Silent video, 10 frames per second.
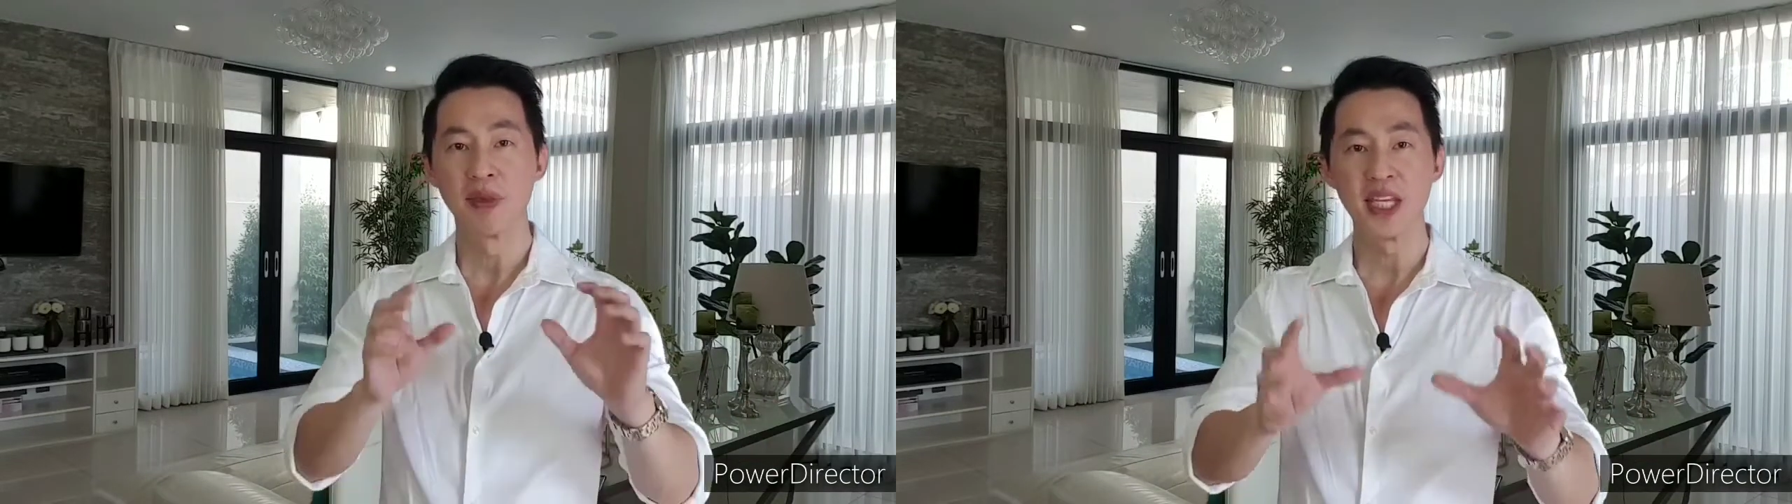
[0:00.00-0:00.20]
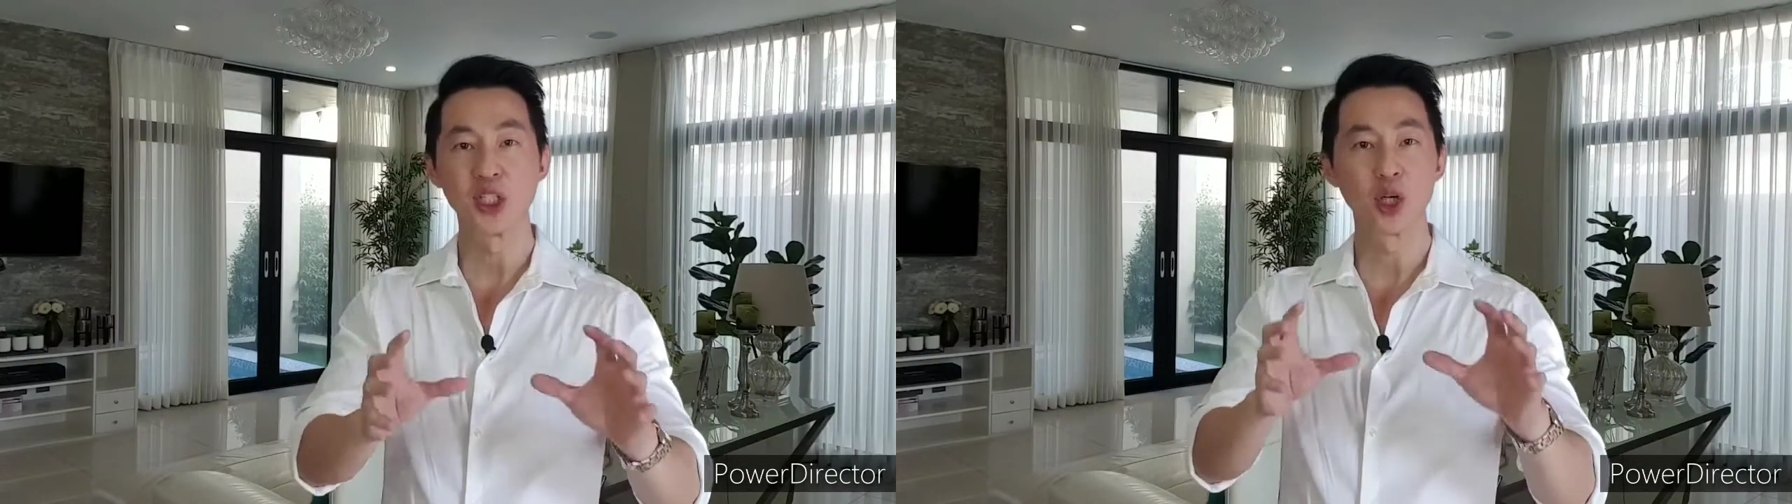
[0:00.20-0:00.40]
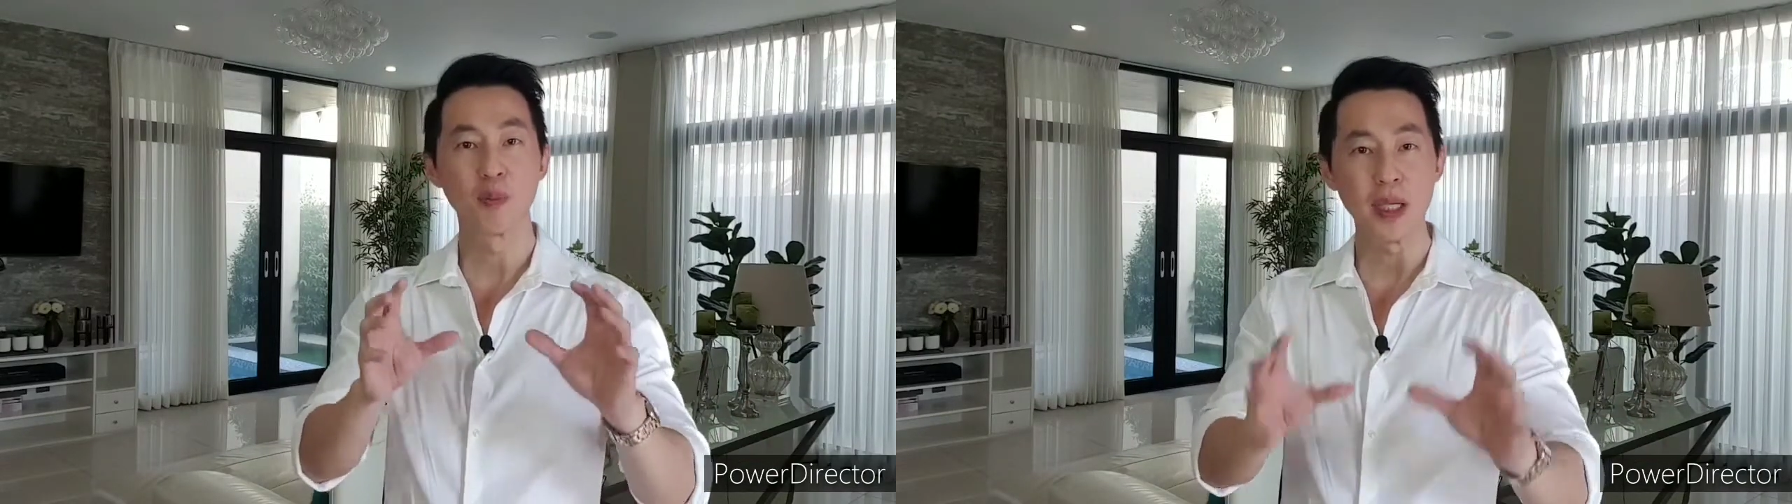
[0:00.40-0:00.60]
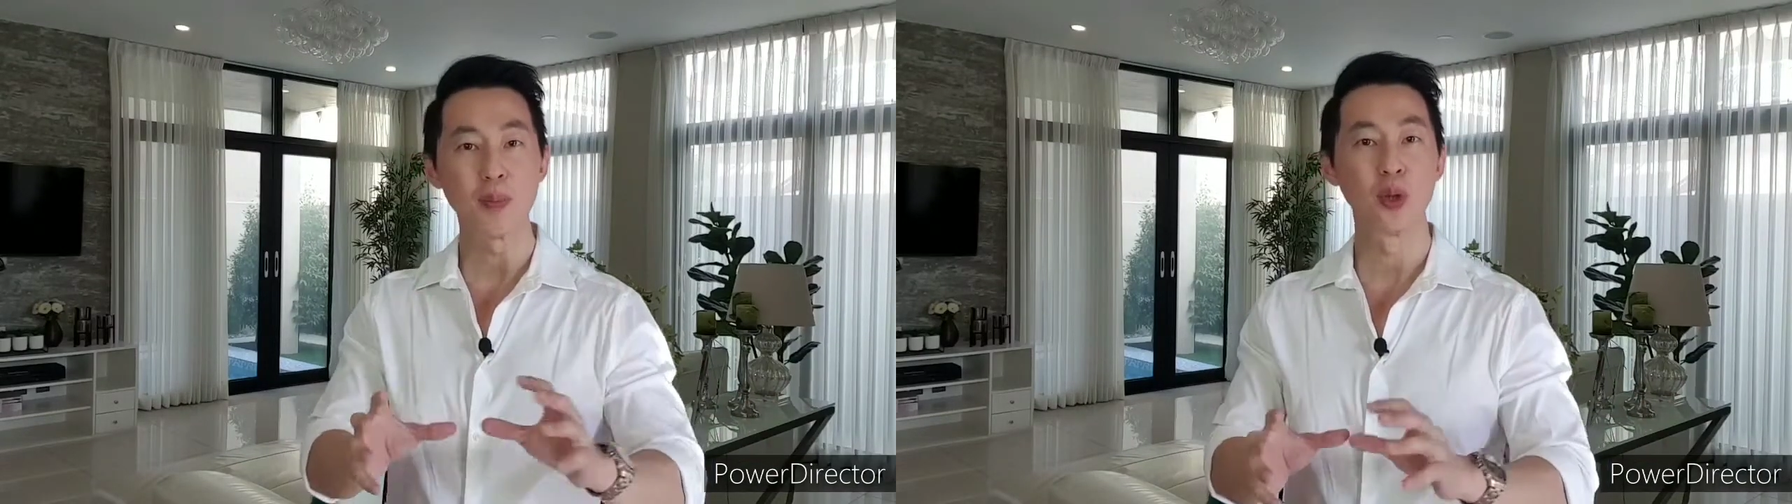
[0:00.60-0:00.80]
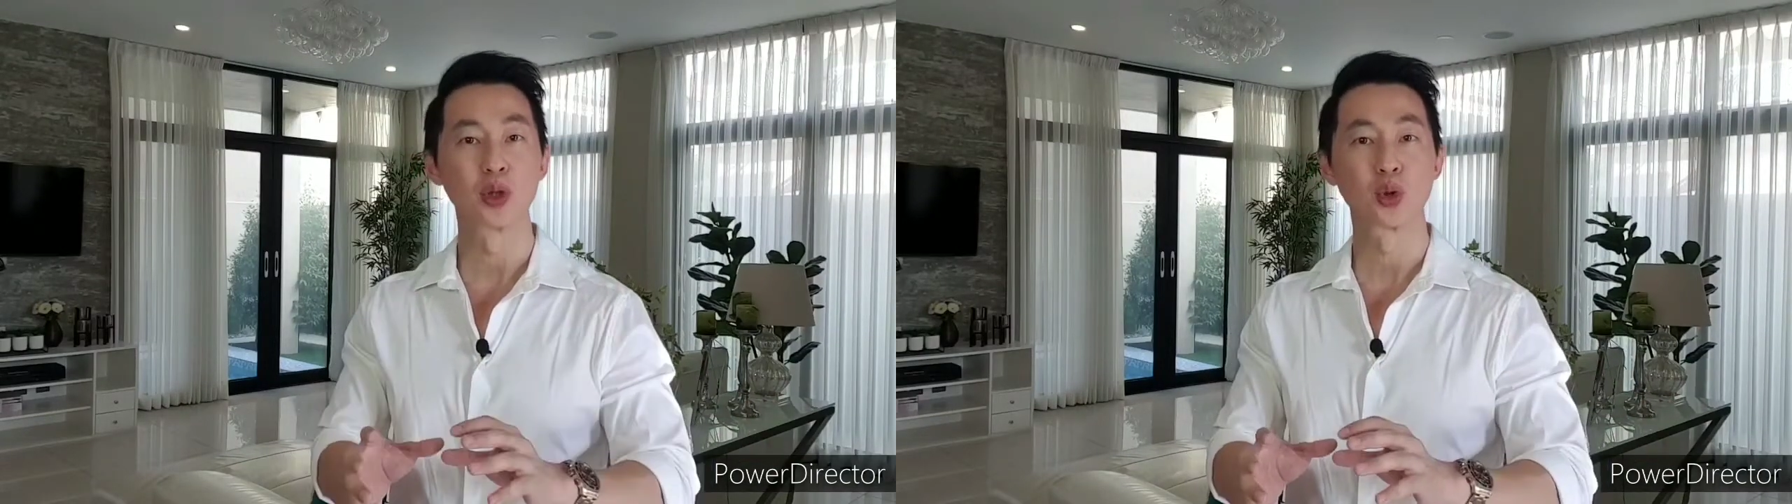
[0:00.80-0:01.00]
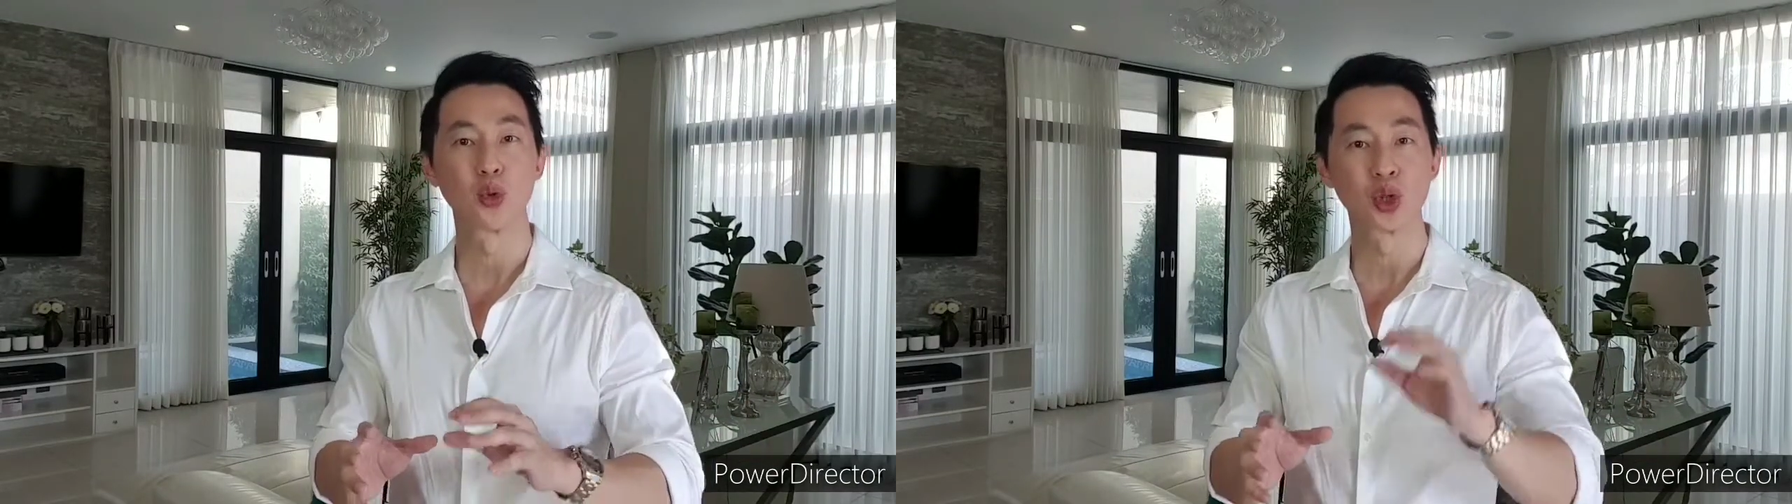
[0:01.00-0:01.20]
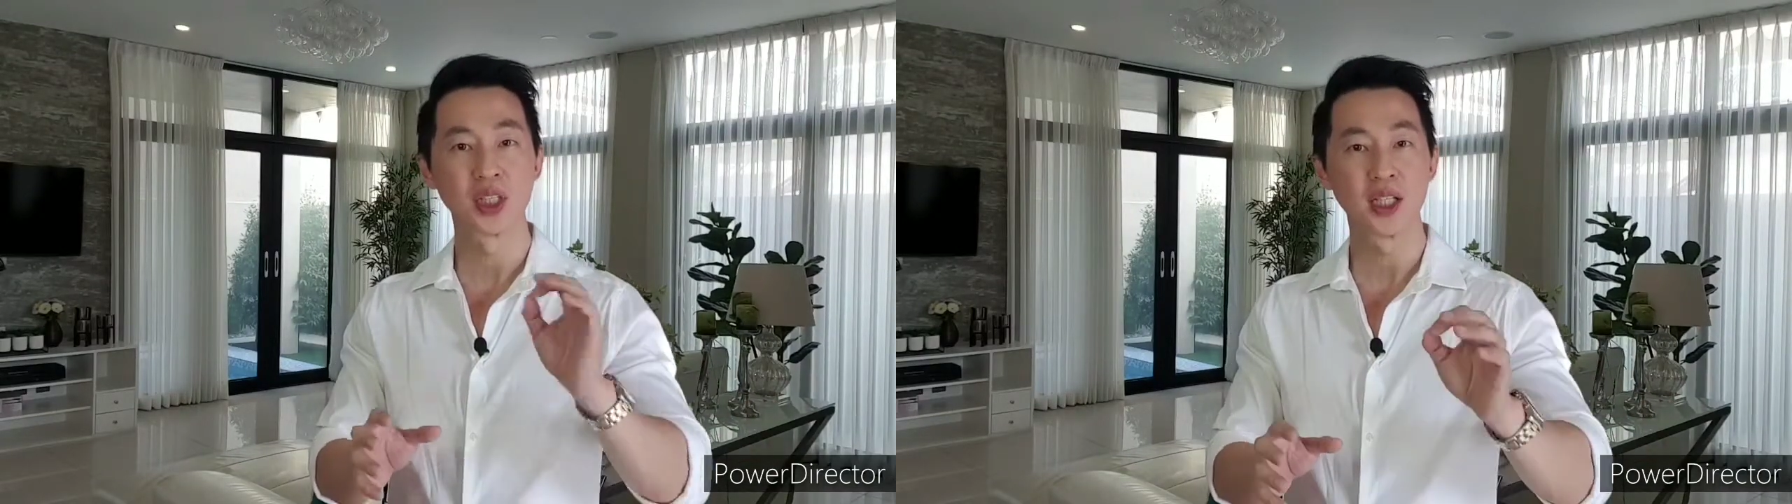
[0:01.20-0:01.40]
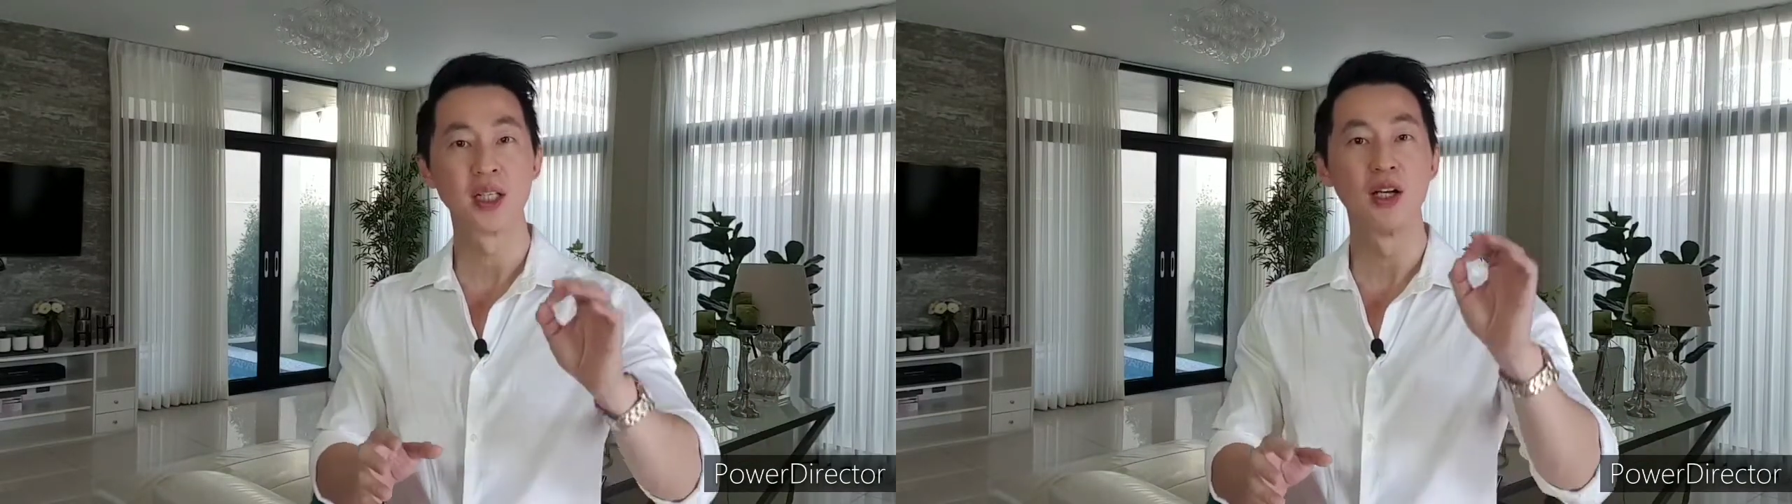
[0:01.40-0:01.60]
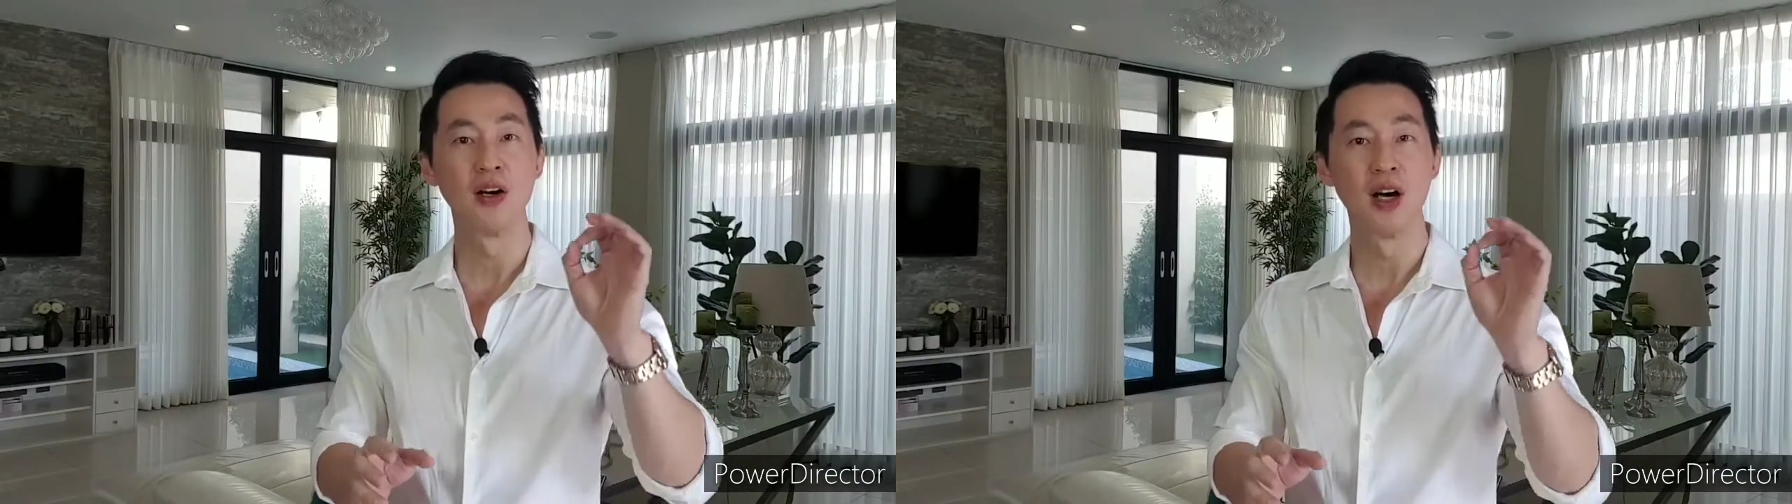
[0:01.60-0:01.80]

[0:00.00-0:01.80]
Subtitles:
these are peoples who still